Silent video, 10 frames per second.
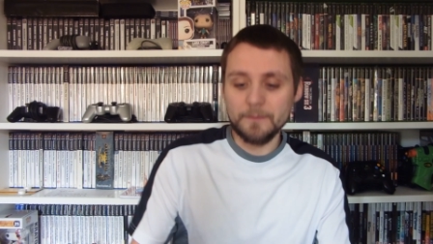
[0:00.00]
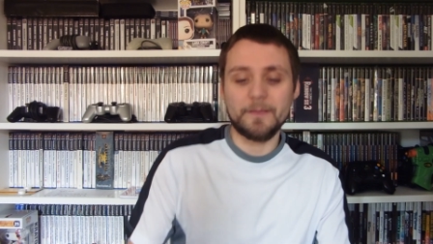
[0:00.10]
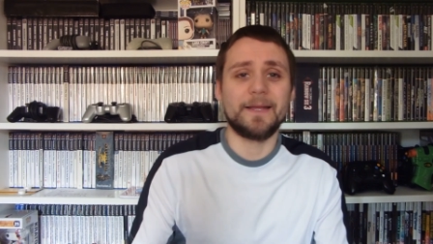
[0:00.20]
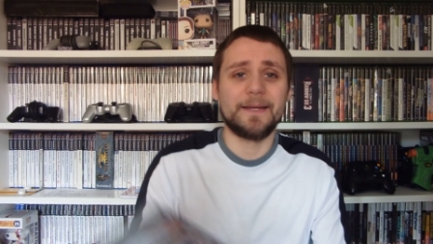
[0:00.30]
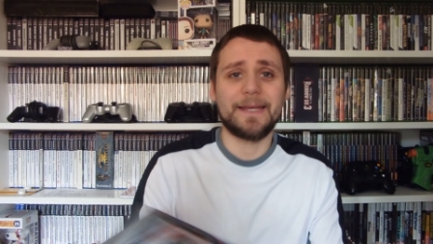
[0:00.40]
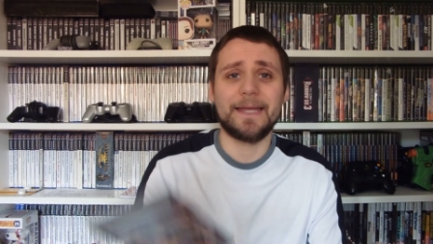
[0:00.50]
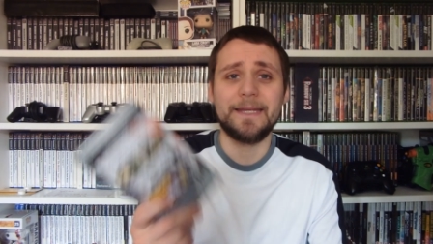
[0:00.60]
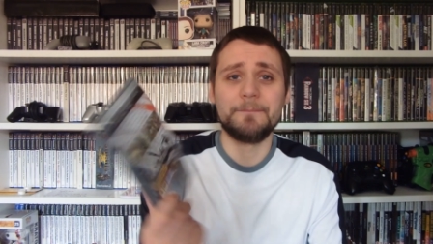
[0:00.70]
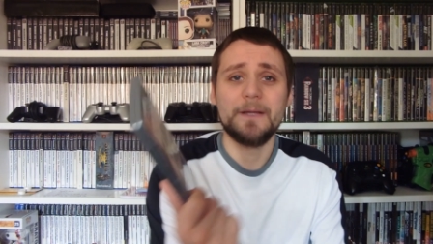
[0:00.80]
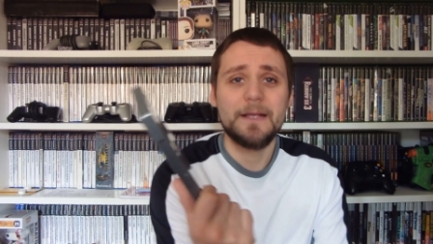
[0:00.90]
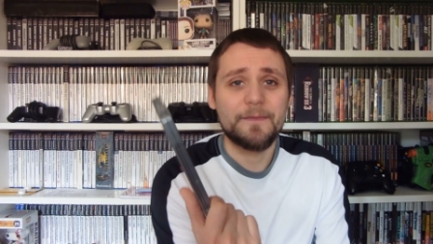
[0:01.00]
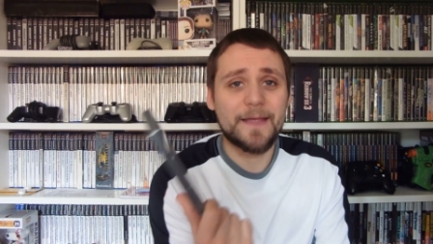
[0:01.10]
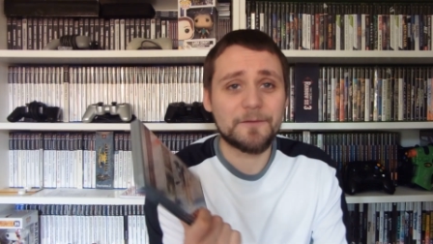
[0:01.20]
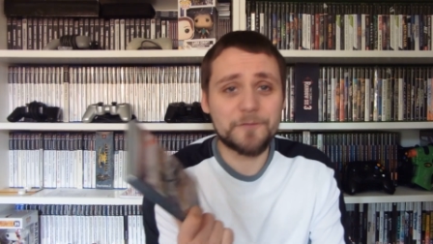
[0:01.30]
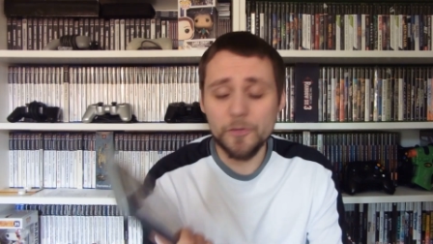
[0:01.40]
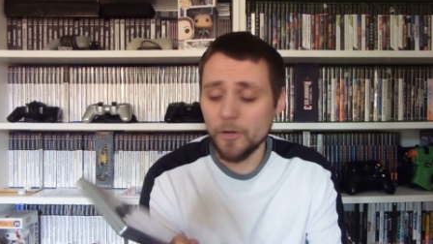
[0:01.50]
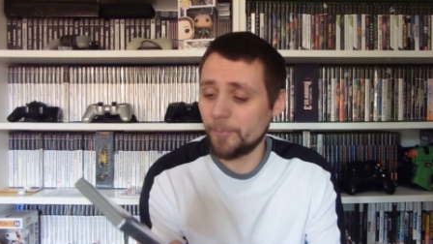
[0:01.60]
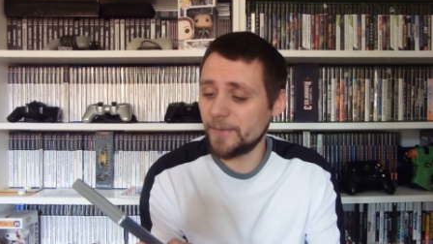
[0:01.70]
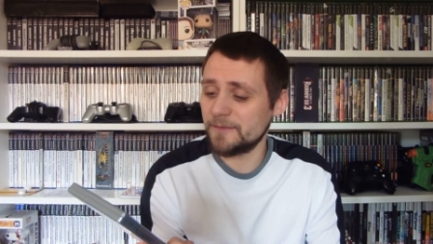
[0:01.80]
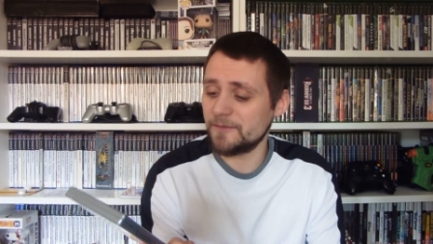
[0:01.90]
And again, they had a few
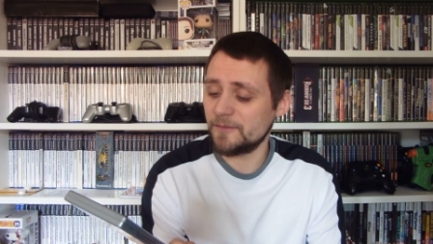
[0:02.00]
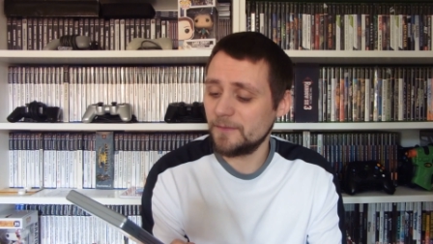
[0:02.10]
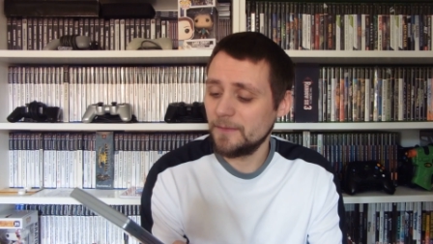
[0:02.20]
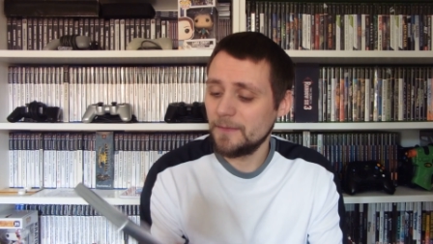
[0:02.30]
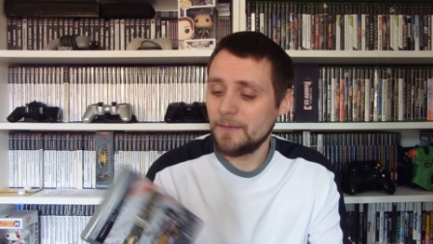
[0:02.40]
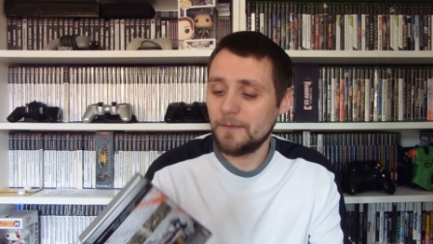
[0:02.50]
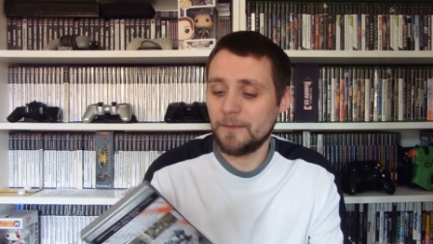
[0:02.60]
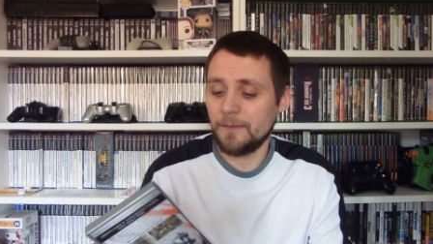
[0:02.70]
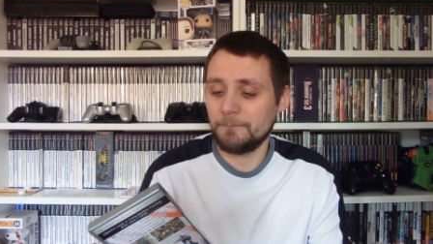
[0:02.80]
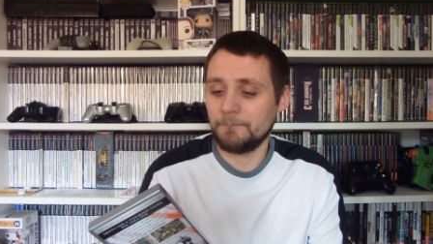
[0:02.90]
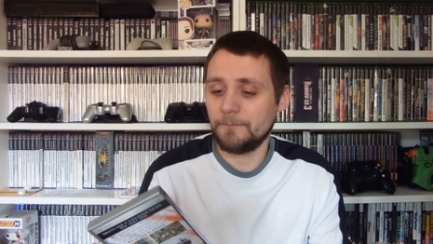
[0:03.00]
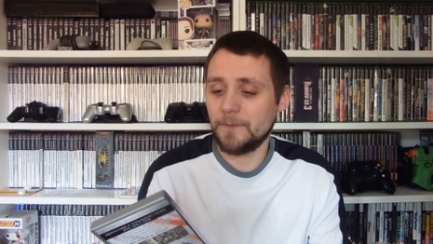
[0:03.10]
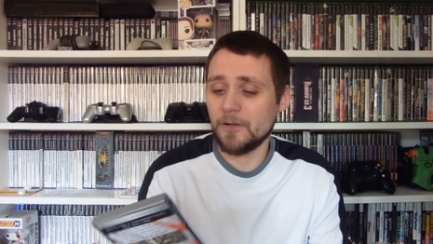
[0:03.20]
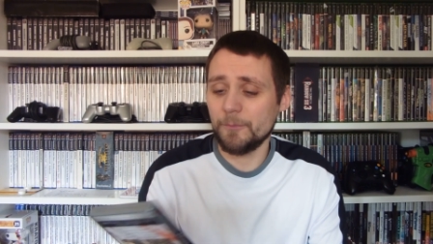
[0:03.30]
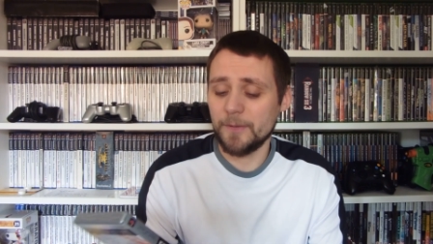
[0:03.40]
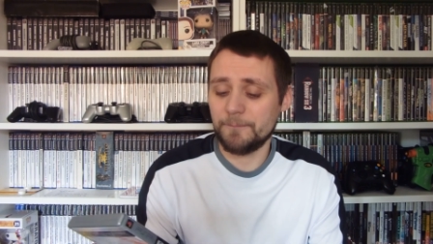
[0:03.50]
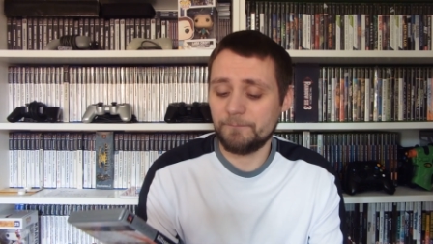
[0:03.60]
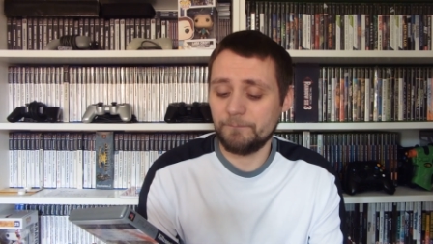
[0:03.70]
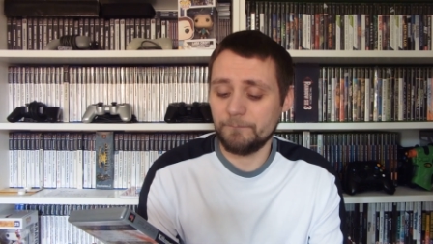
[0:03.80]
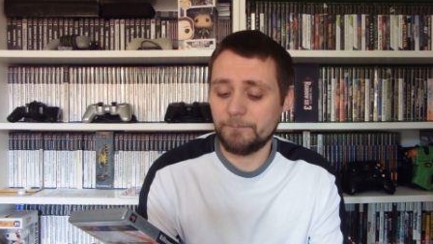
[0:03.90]
copies. Um, a couple of
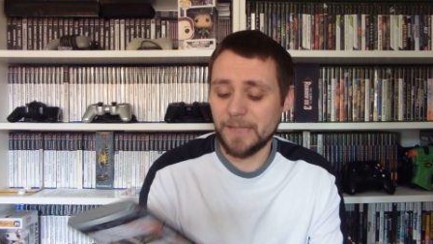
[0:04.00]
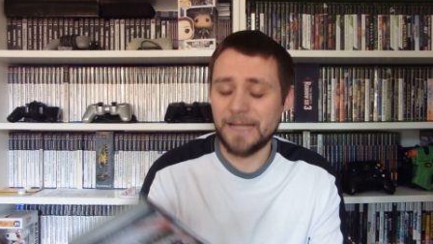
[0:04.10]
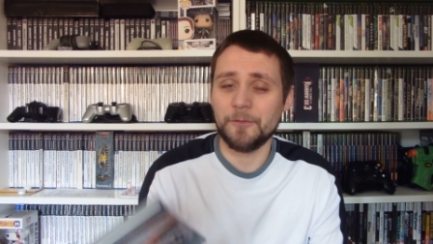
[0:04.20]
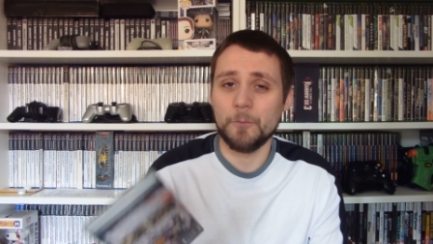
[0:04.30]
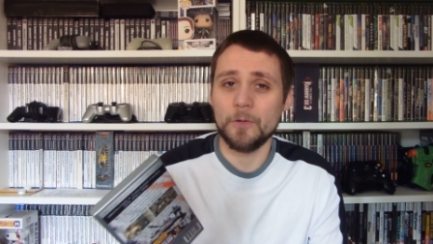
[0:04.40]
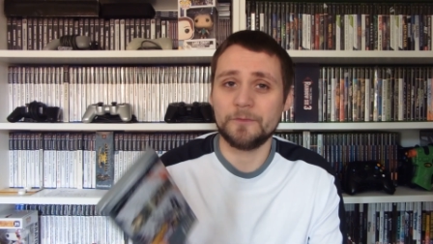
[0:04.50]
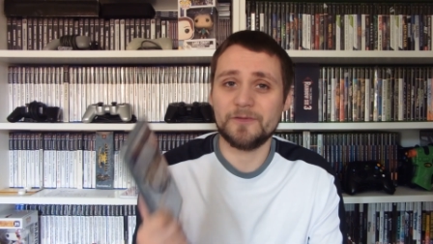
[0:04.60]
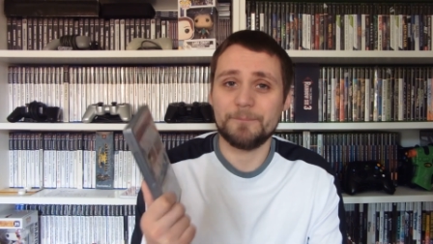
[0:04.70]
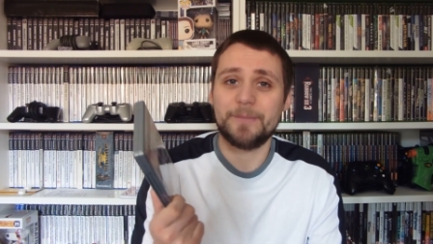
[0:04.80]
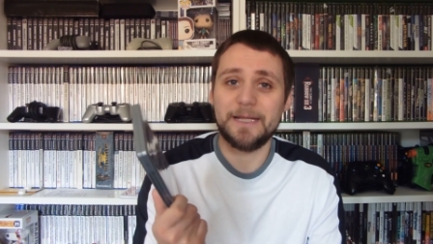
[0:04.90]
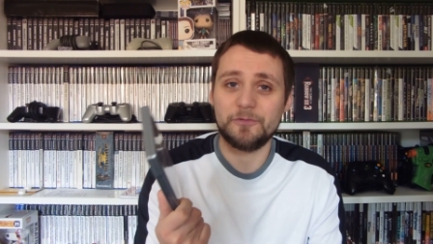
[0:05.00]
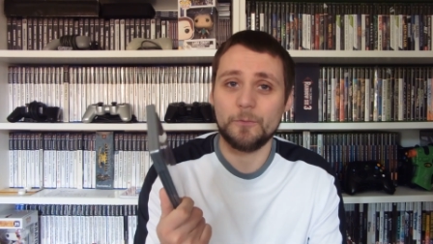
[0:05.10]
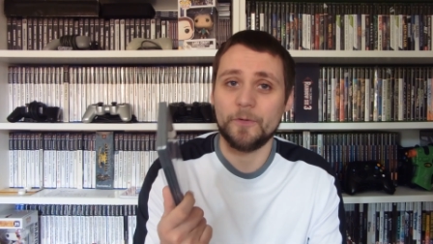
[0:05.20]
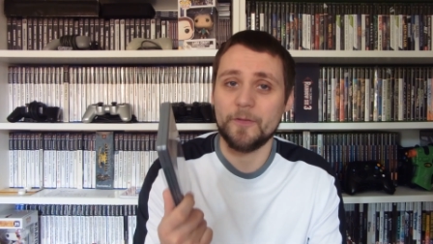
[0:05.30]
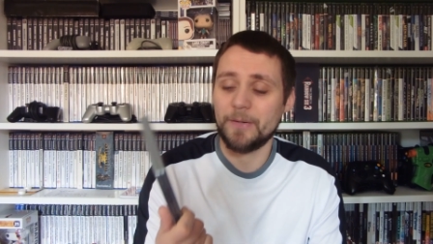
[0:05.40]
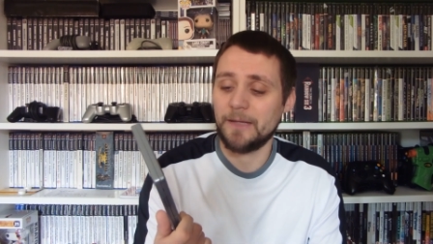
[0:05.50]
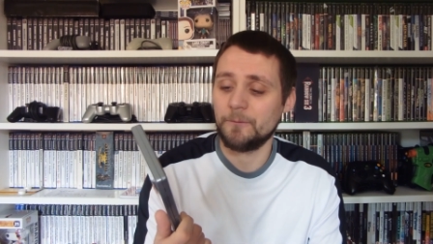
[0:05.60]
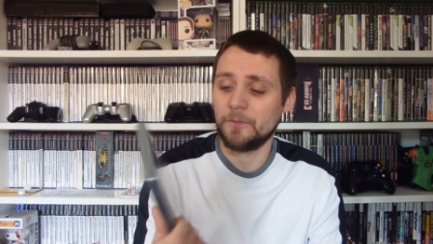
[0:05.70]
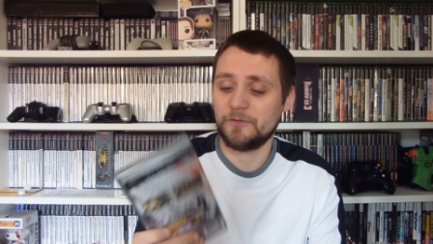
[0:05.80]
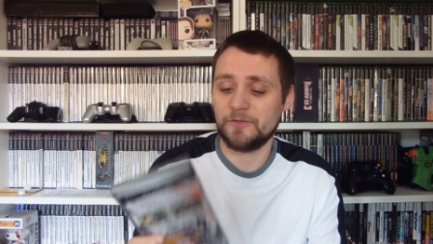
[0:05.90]
platinum ones. I picked up one of the
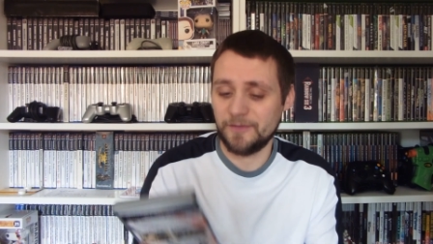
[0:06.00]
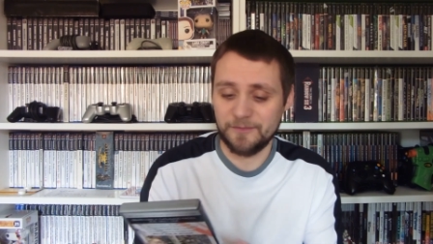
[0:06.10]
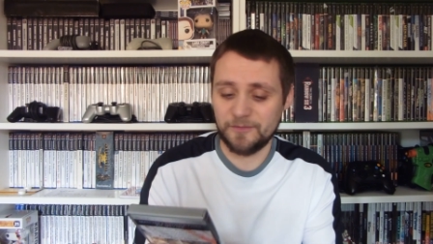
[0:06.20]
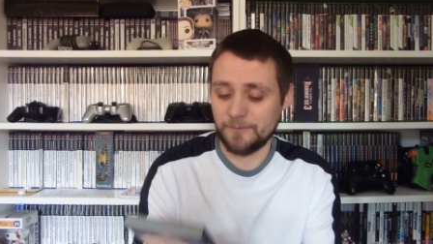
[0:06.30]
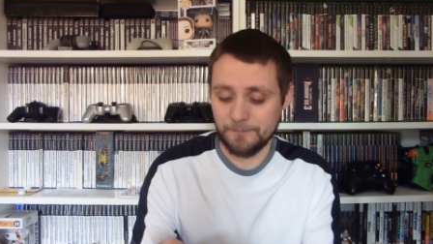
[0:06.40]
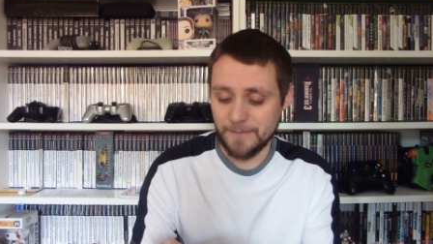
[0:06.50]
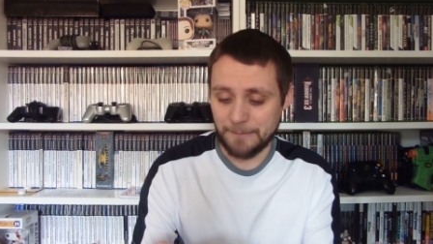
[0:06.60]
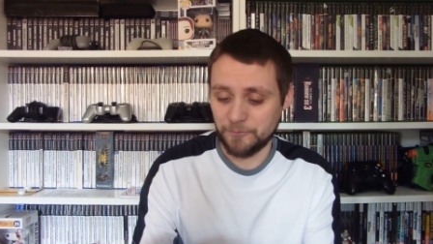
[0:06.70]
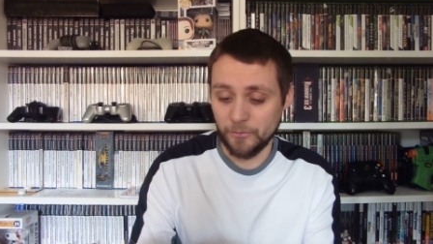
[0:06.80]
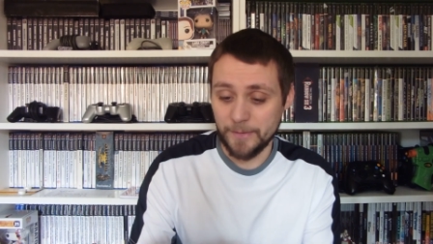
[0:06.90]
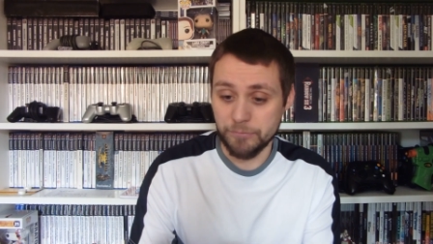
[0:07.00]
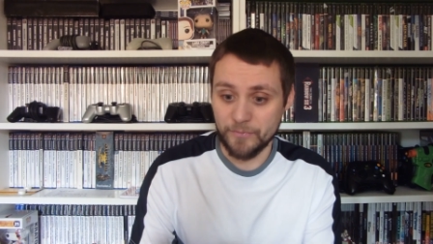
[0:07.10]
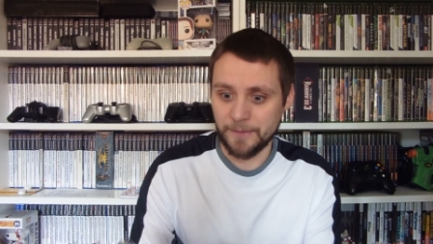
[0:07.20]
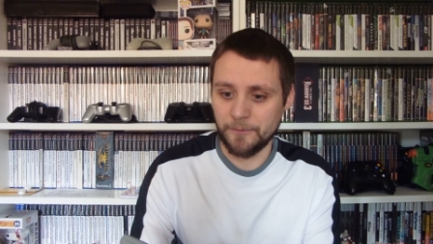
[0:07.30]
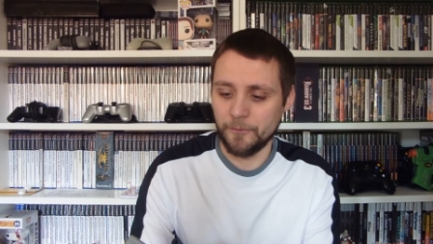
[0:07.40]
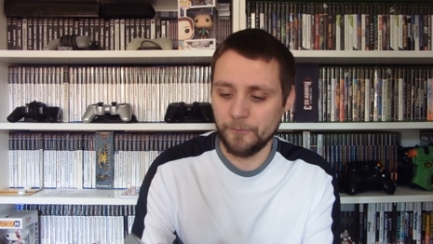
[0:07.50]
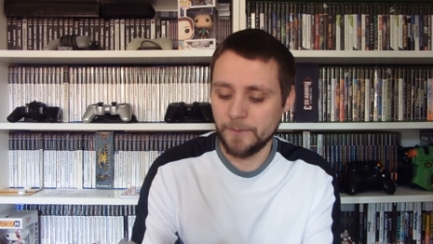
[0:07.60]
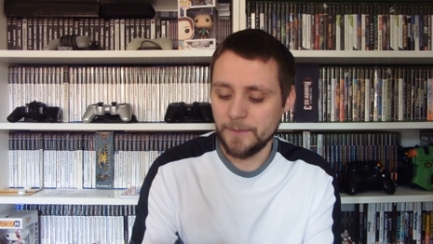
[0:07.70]
platinum ones because it's absolutely brand new.